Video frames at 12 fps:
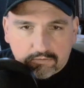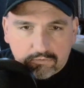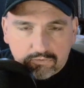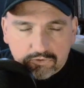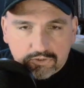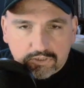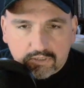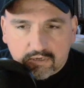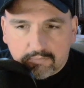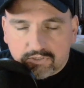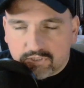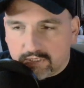losers
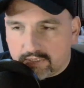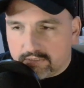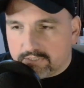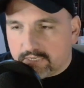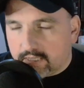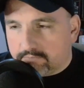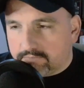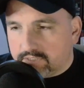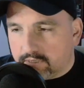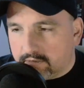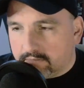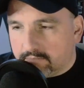club and she she helps
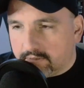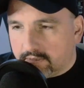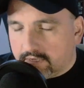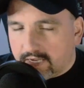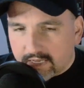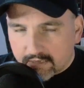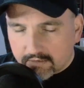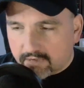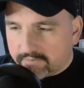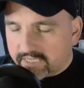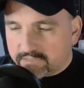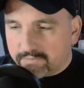them and
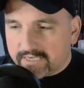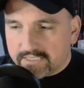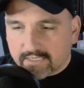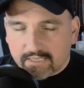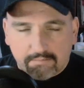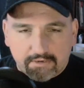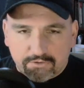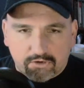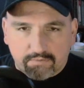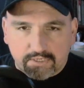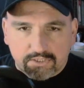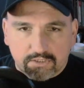culminates basically. I mean, sure,
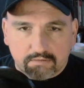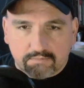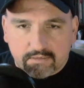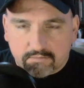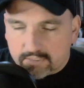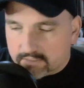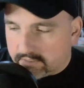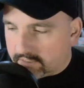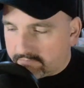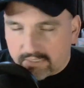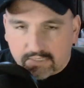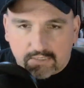everybody's. I don't need to tell
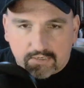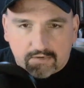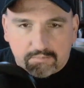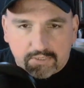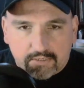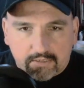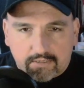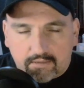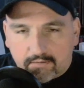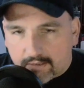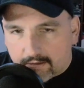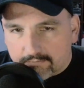everybody every
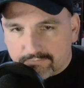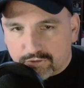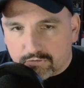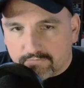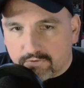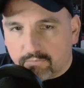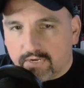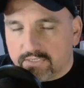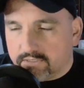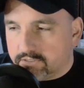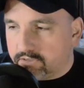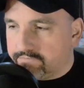detail. I'm sure if you're
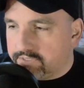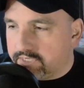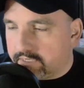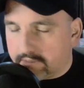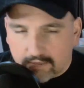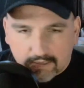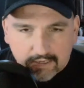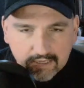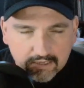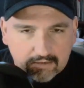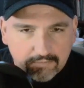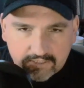watching this, you've seen it. And it
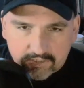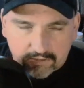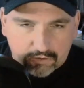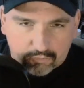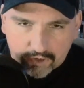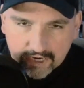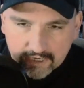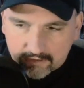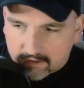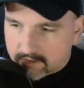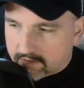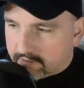culminates in a great
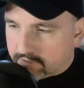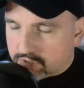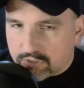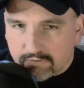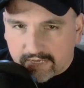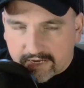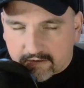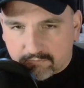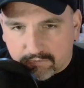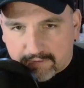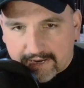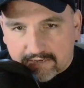showdown
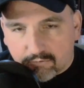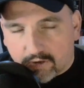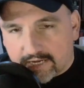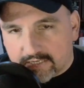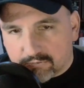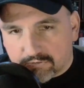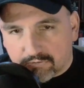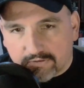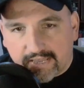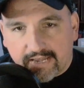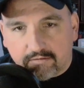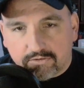with Pennywise when they're in
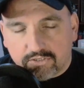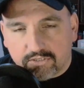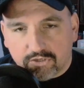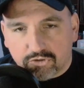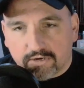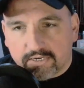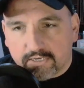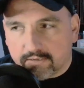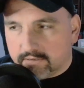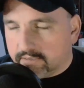the house and they're trying to